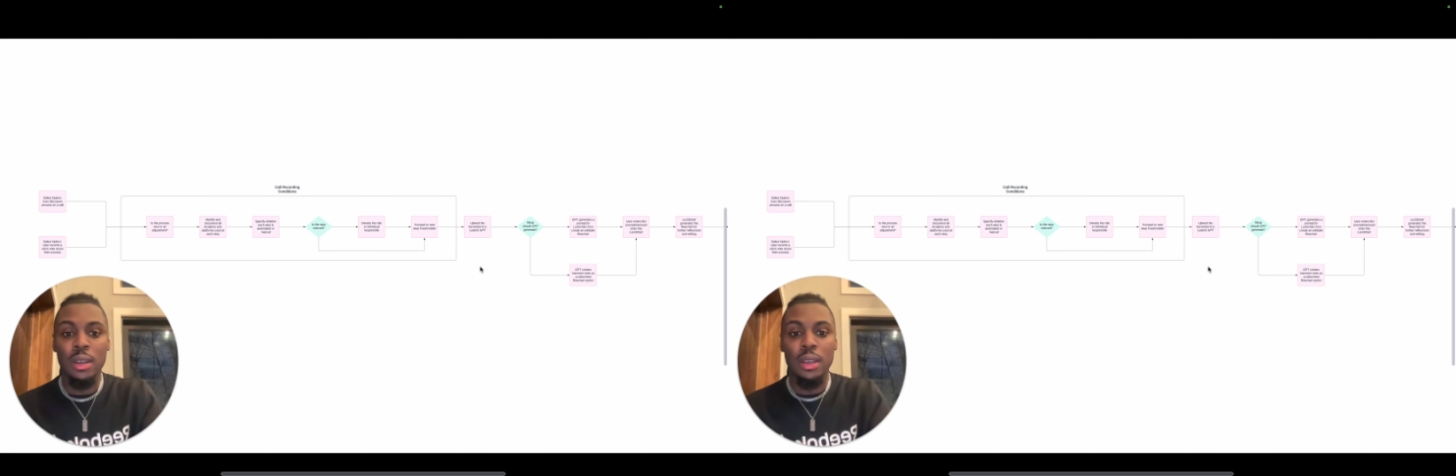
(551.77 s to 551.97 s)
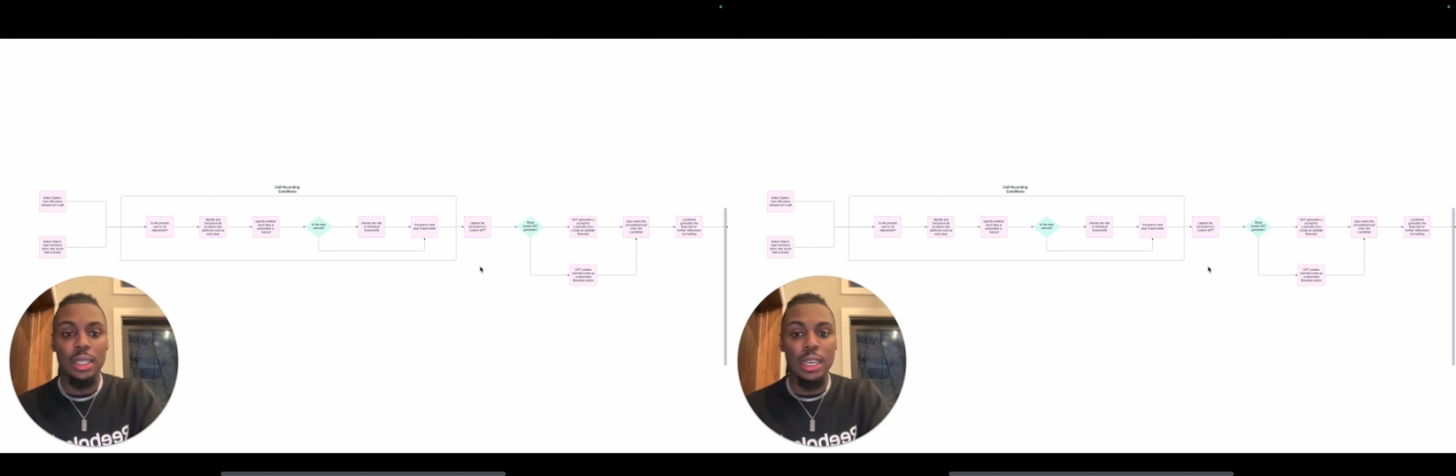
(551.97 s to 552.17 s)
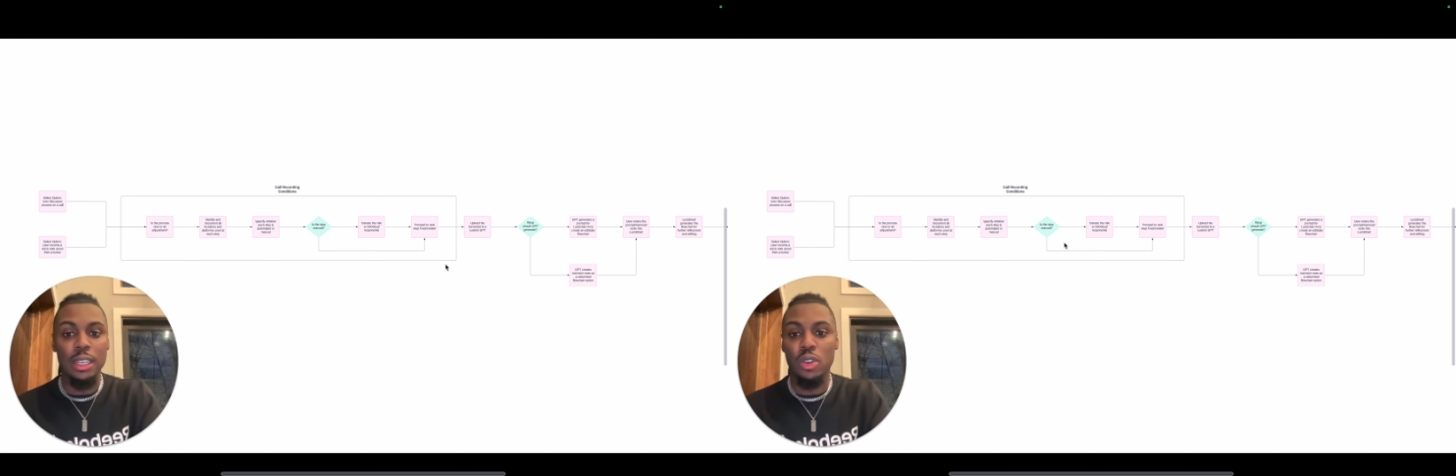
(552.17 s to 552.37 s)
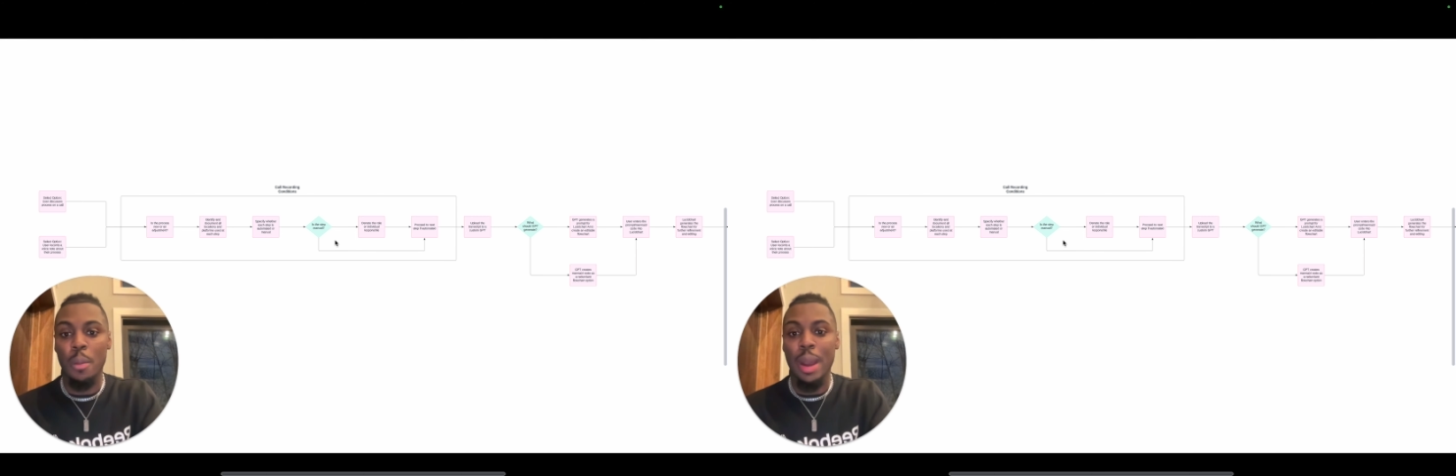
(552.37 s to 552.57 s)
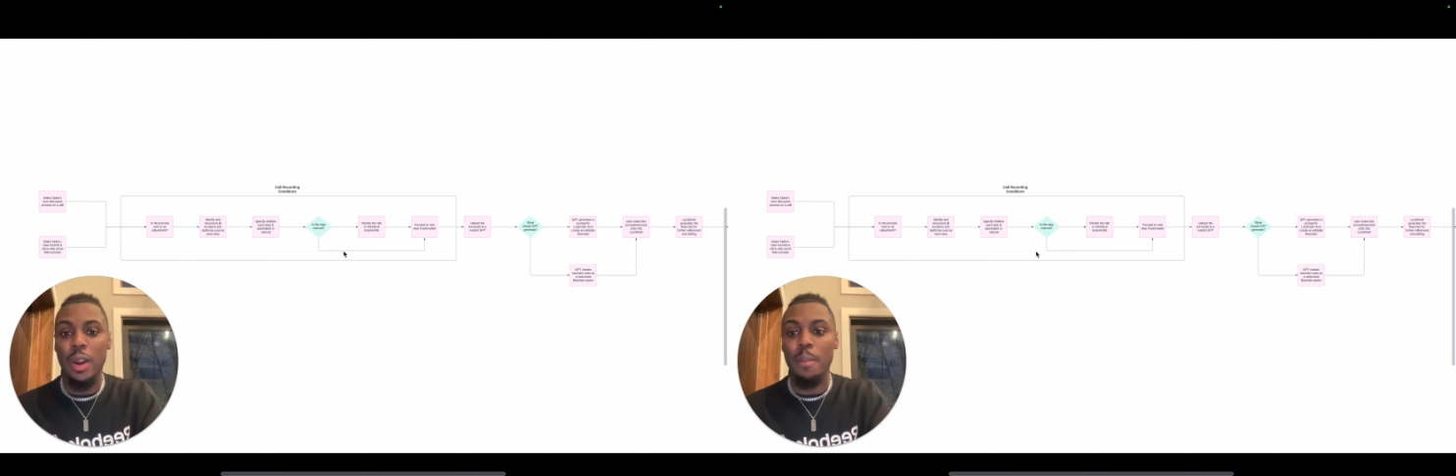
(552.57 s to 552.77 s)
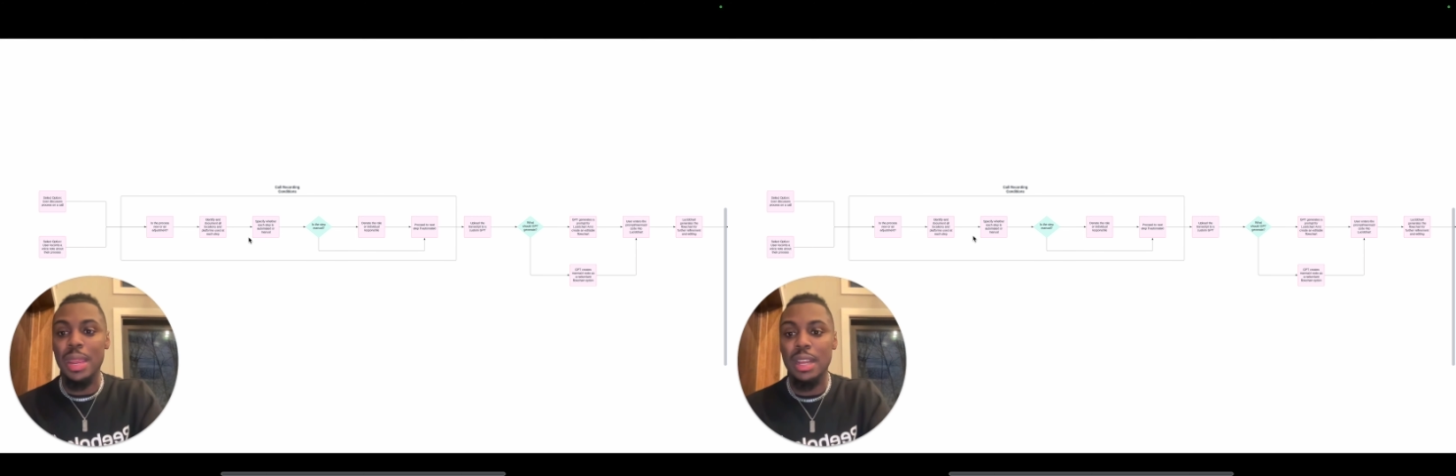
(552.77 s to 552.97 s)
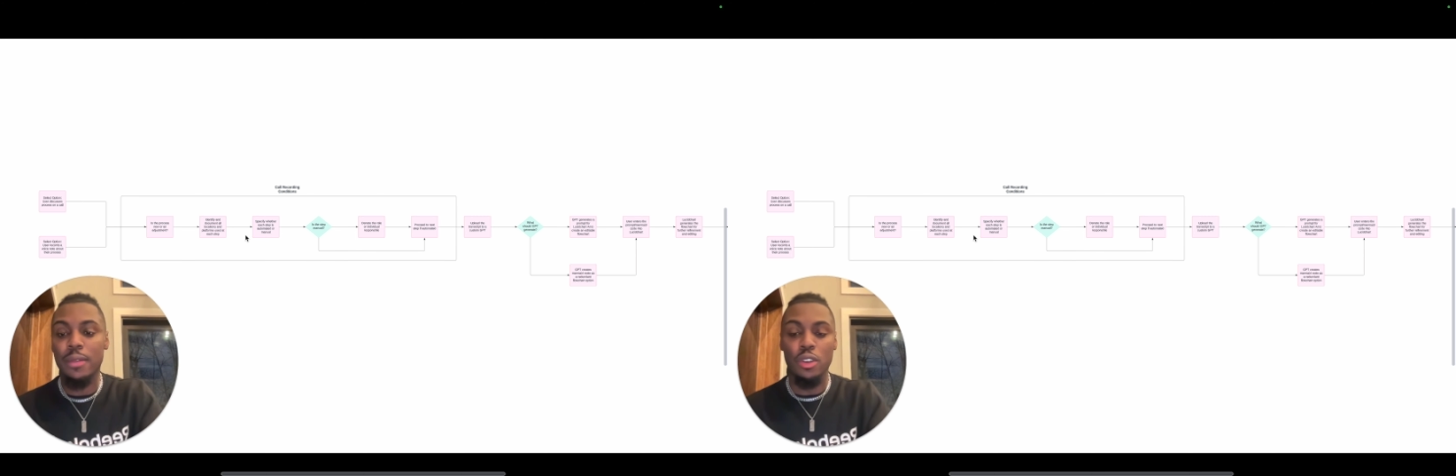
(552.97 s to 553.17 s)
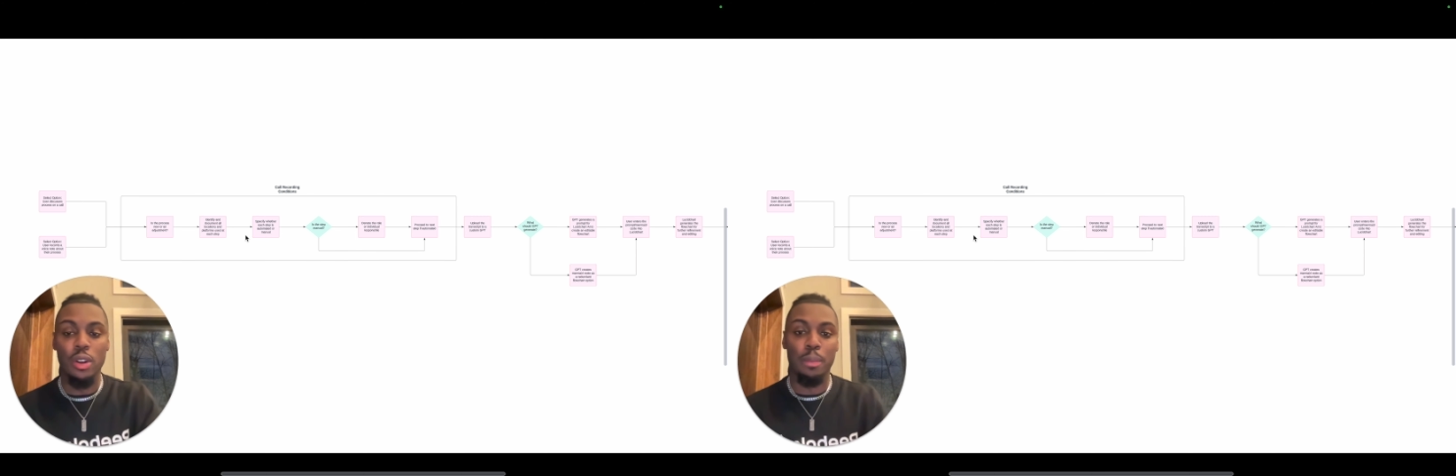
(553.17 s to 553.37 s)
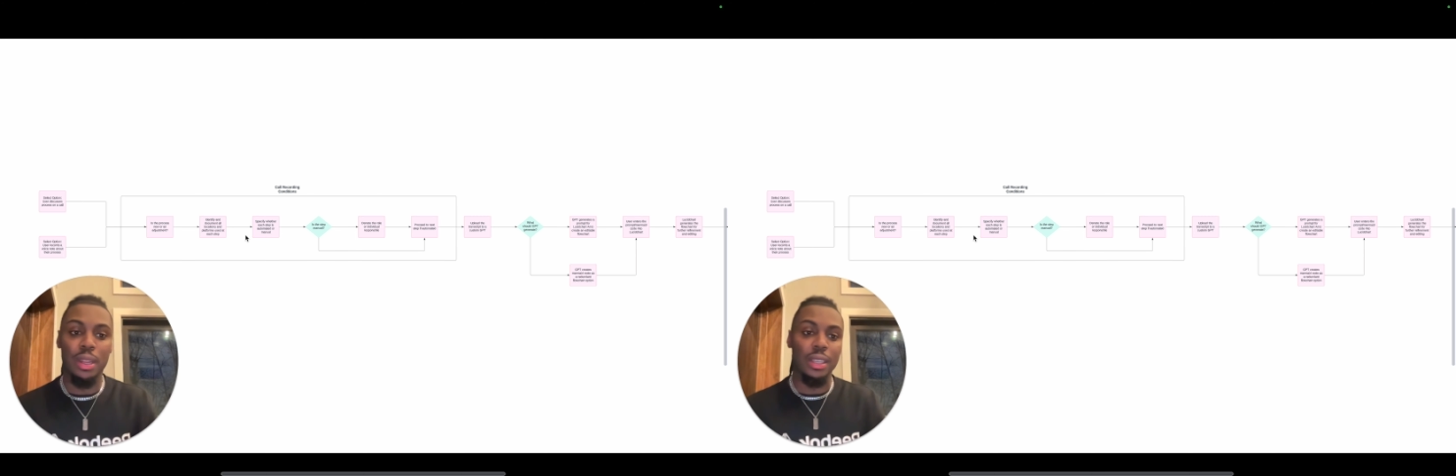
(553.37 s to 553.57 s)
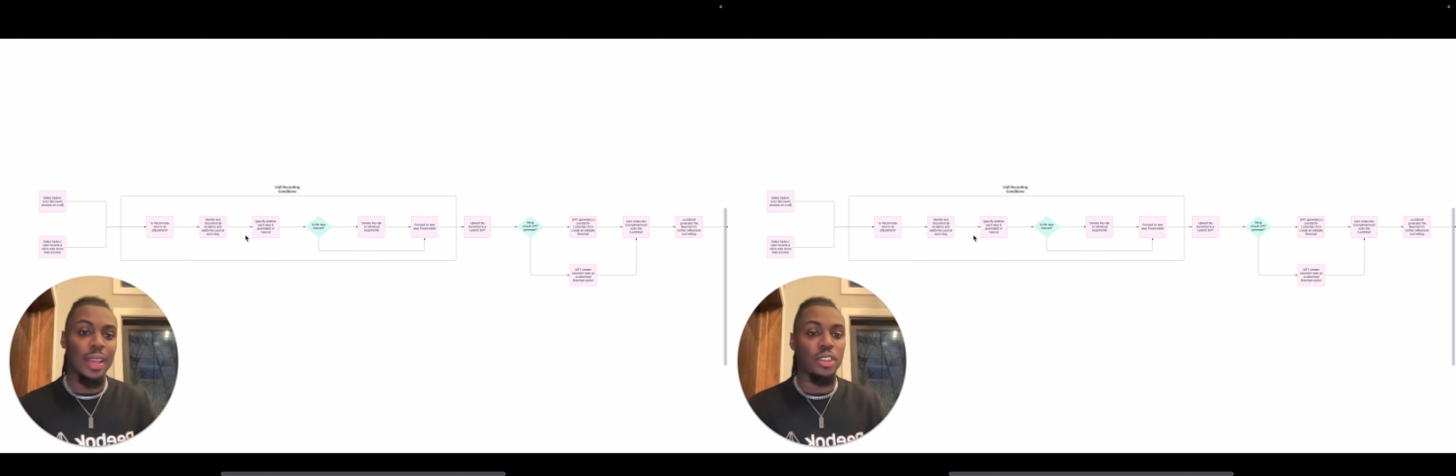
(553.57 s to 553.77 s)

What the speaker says: It takes you about a minute for you to plug that